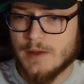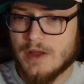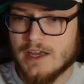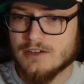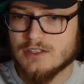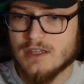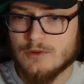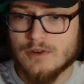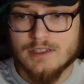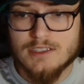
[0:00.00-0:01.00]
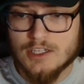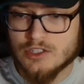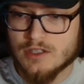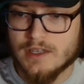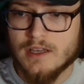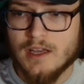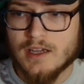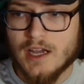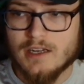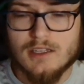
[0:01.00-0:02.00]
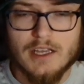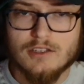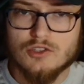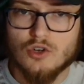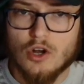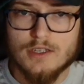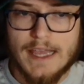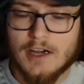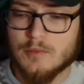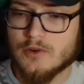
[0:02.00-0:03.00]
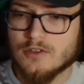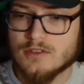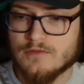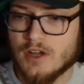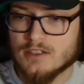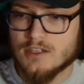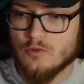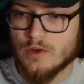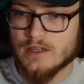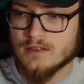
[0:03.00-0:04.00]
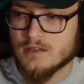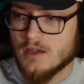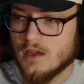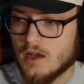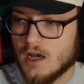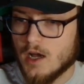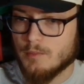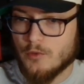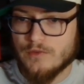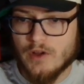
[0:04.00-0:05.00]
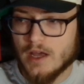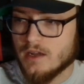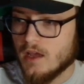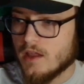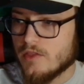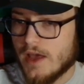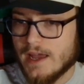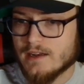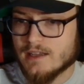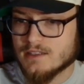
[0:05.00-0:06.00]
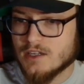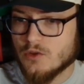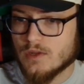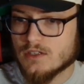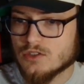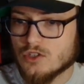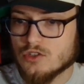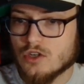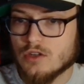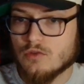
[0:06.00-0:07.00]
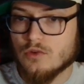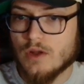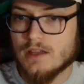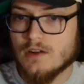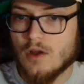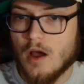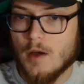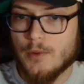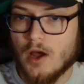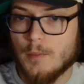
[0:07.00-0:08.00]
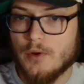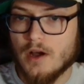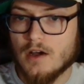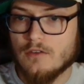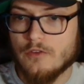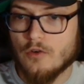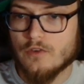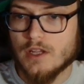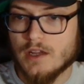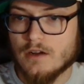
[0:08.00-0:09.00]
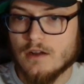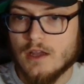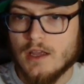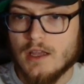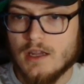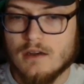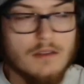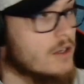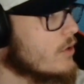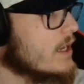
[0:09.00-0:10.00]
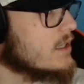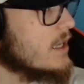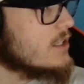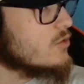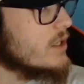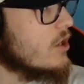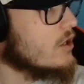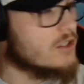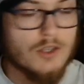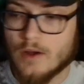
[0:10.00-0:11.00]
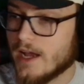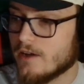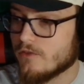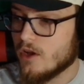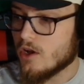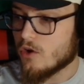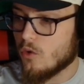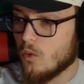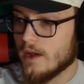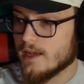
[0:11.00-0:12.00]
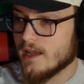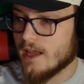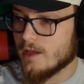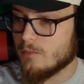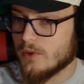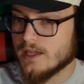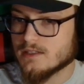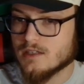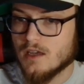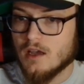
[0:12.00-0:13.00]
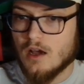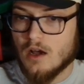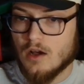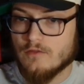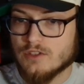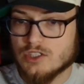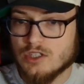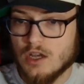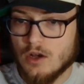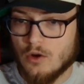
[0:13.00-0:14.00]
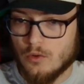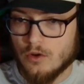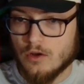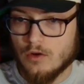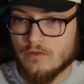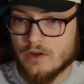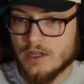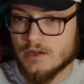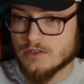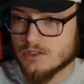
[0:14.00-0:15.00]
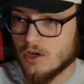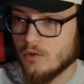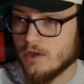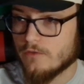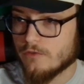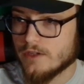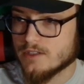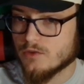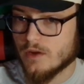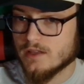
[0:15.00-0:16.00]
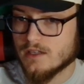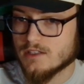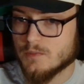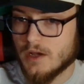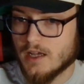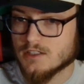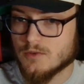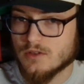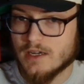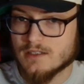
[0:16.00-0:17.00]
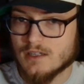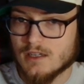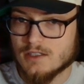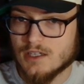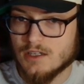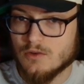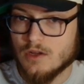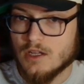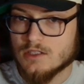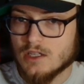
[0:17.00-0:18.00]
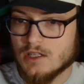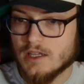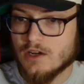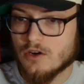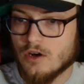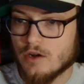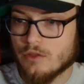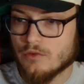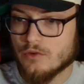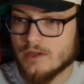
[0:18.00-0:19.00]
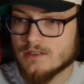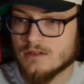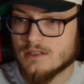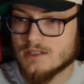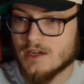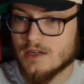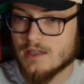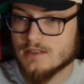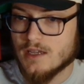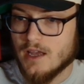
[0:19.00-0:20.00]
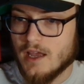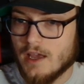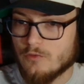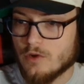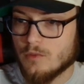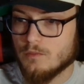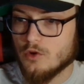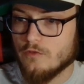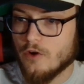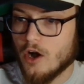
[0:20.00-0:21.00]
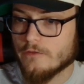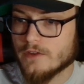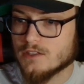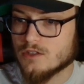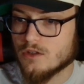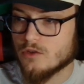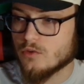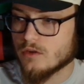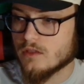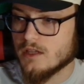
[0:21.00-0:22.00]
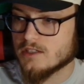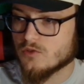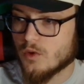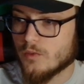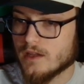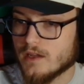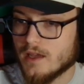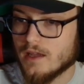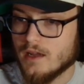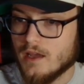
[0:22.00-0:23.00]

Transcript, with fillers: matter, so they were essentially kind of like strong downbursts of gusty winds. But we've got that continuing to surge on through, and then up above over here into the Great Lakes, we also have quite a bit of snow over here. Snow and freezing rain that is possible. That is going to continue to linger on through into these areas, and we'll move off into the northeast, where we can get